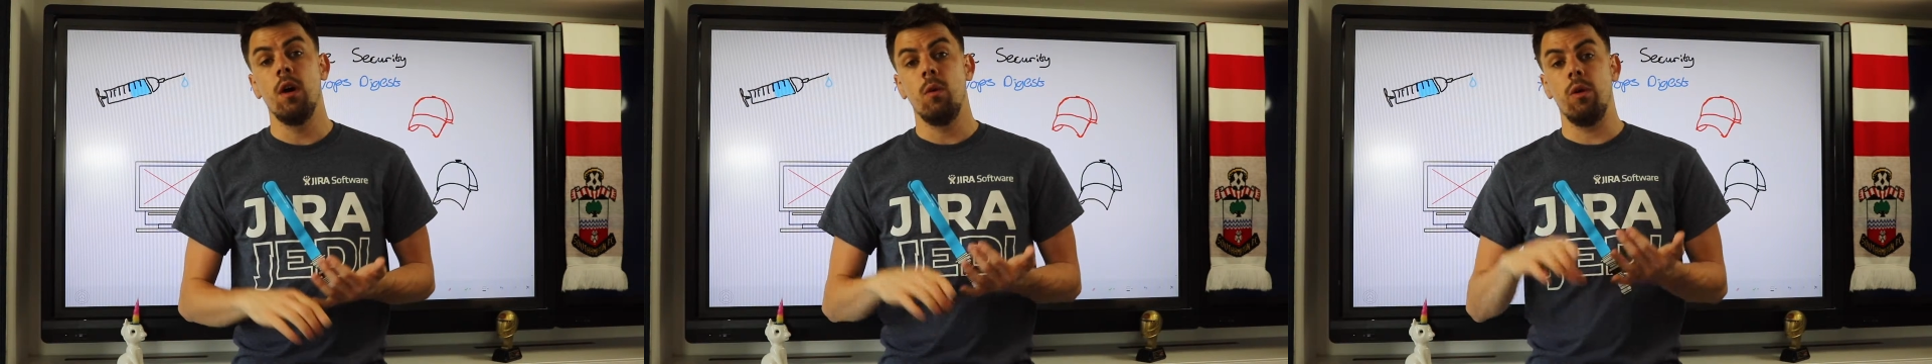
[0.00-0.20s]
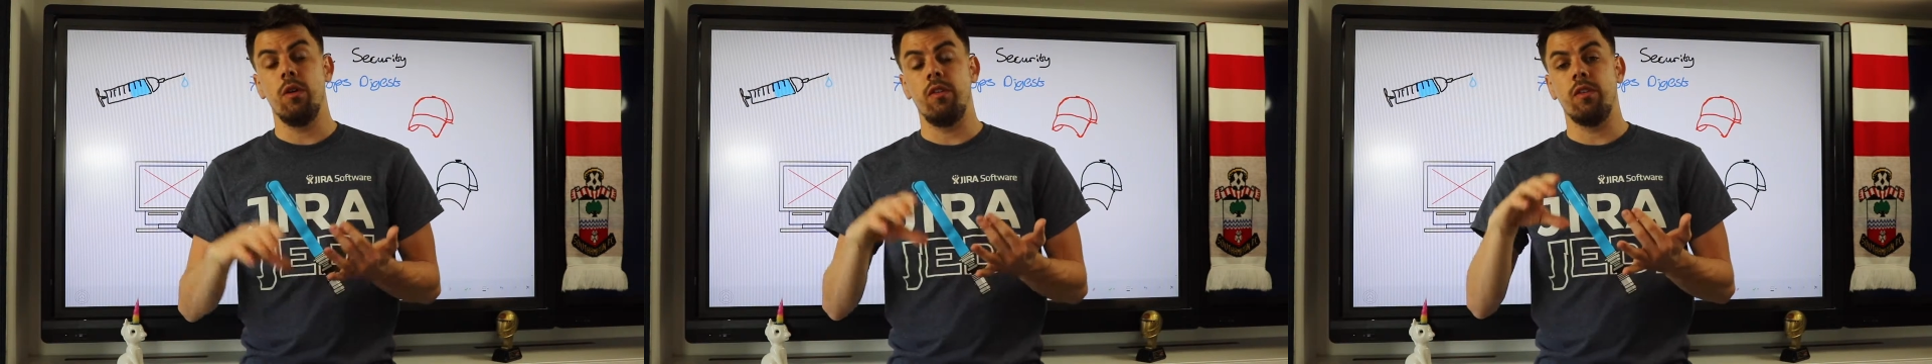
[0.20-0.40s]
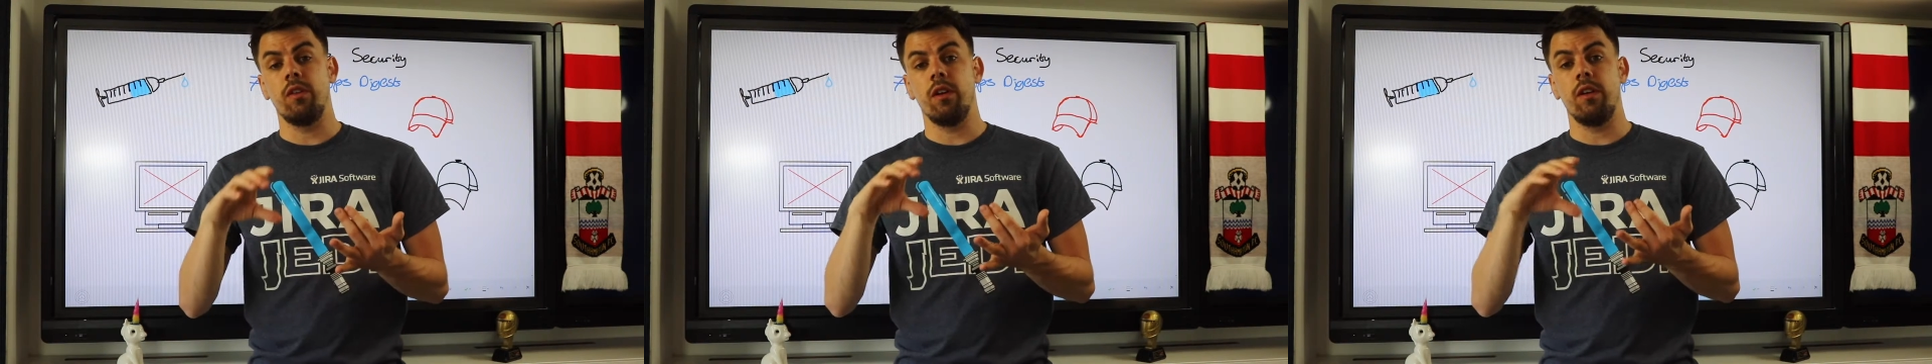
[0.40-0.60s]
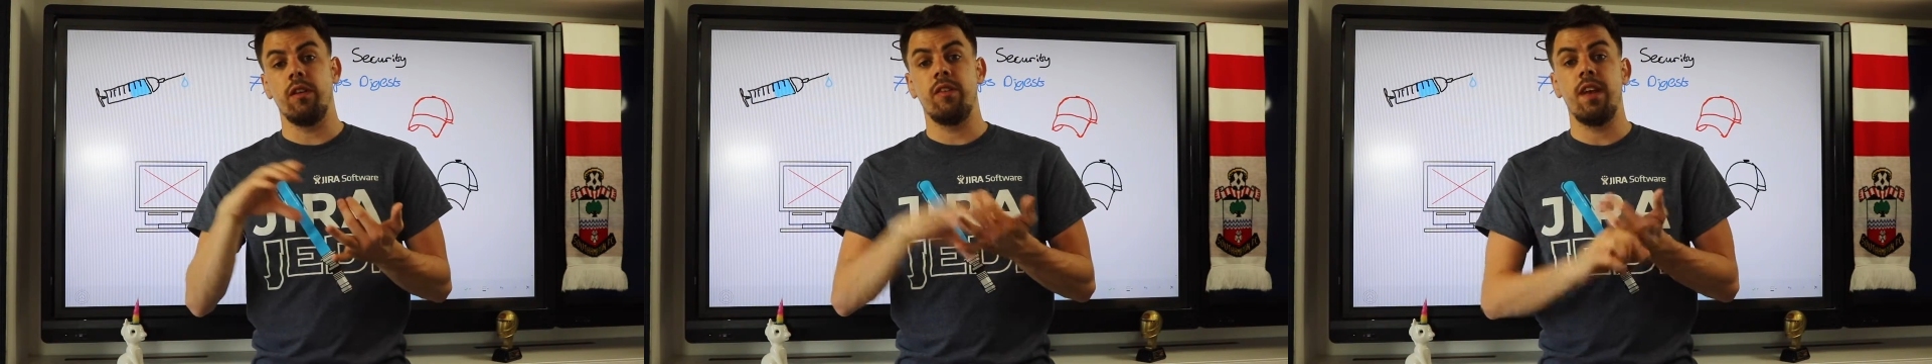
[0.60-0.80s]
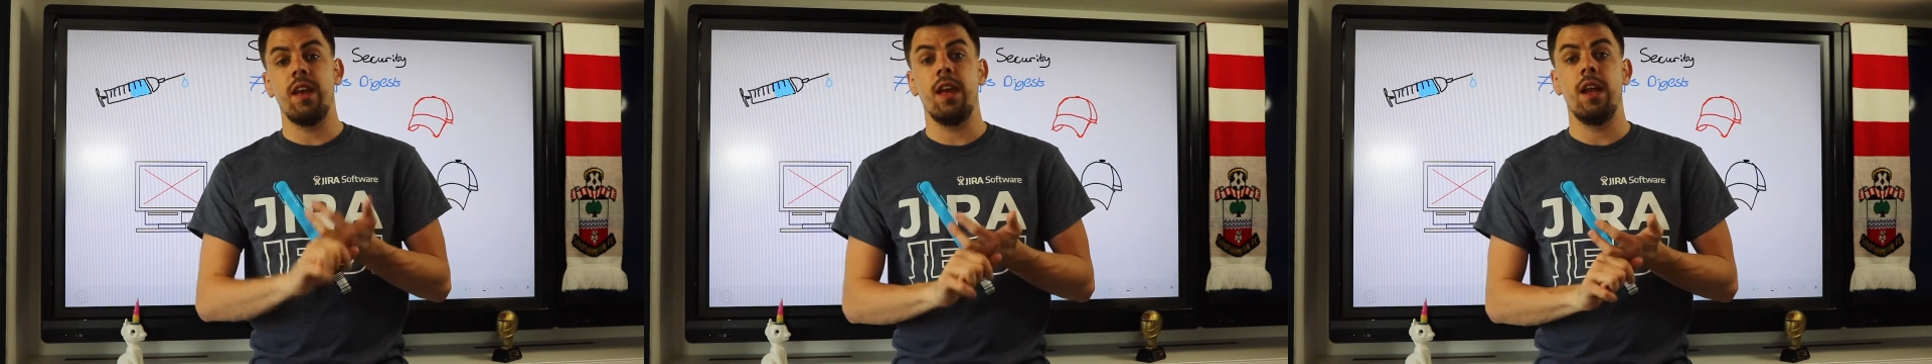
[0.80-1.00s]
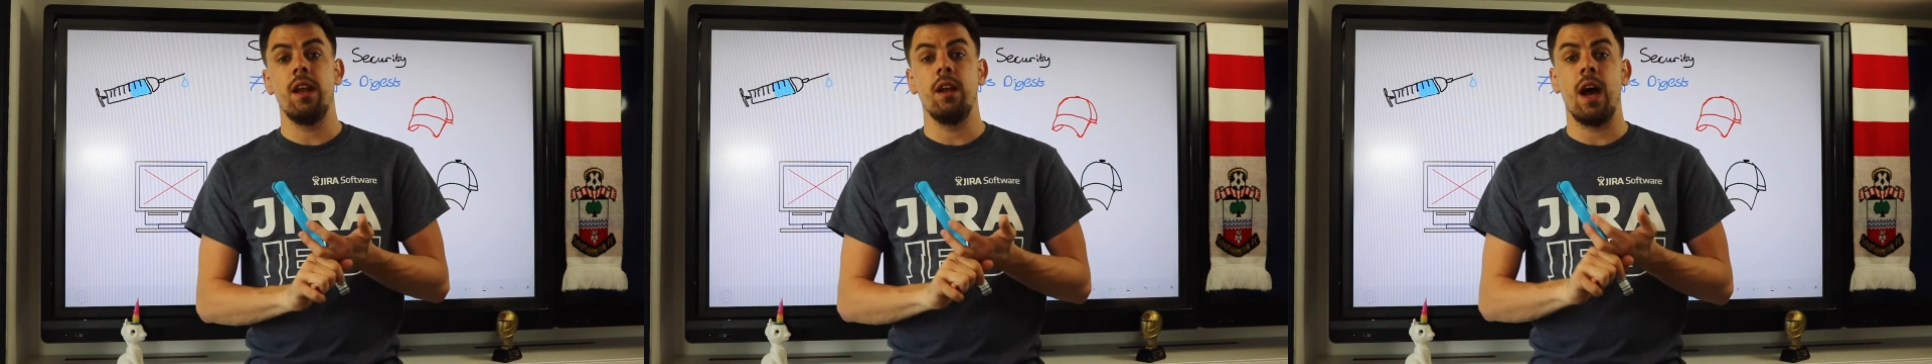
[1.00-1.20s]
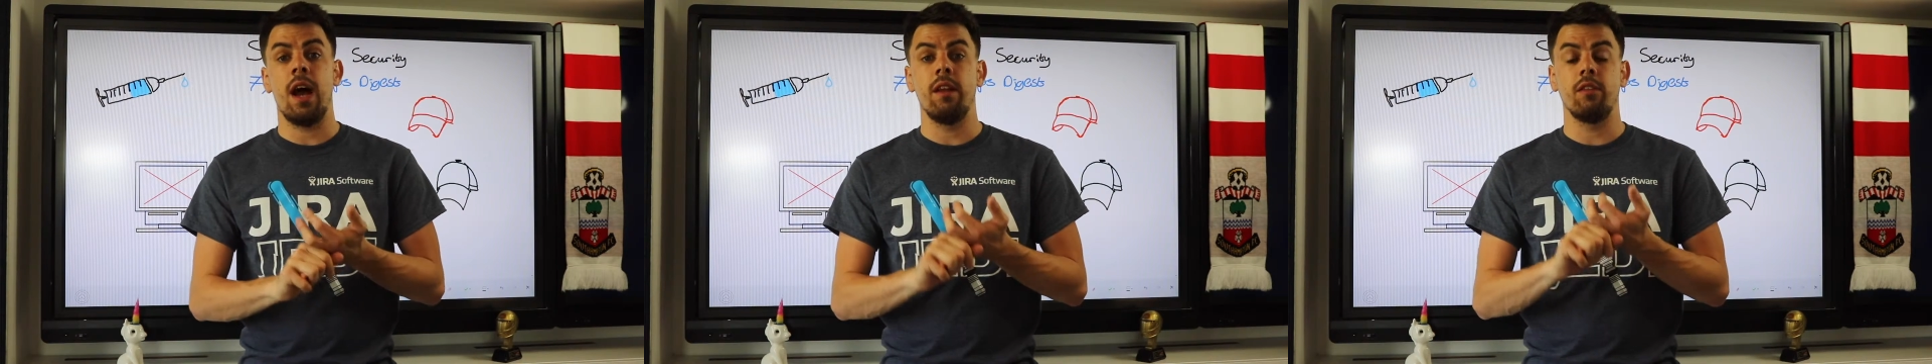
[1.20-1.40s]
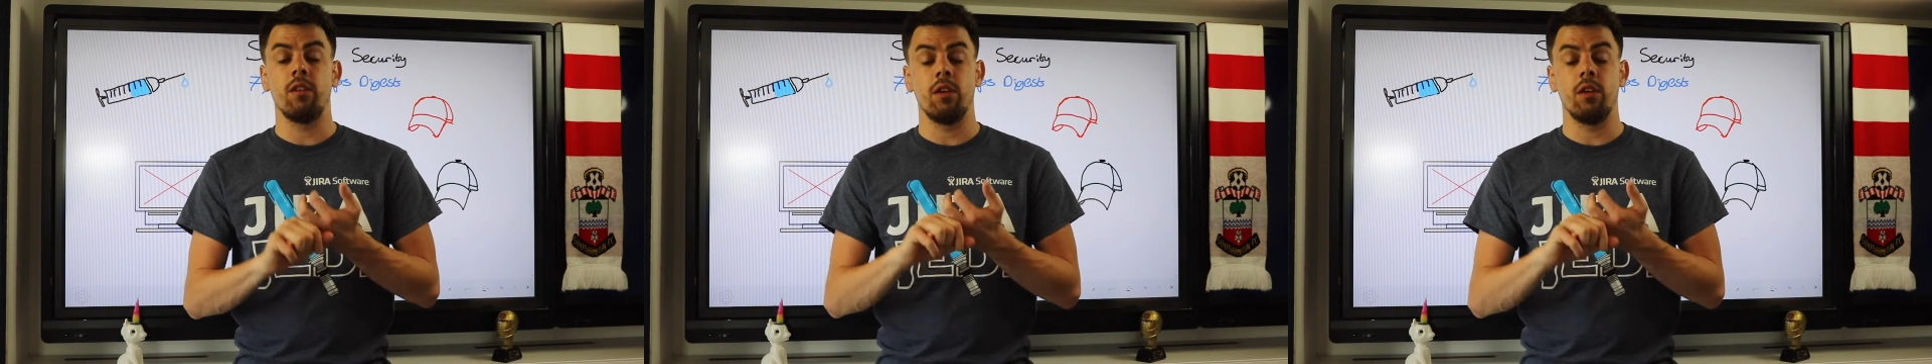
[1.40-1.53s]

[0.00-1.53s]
which is going to sit in and it's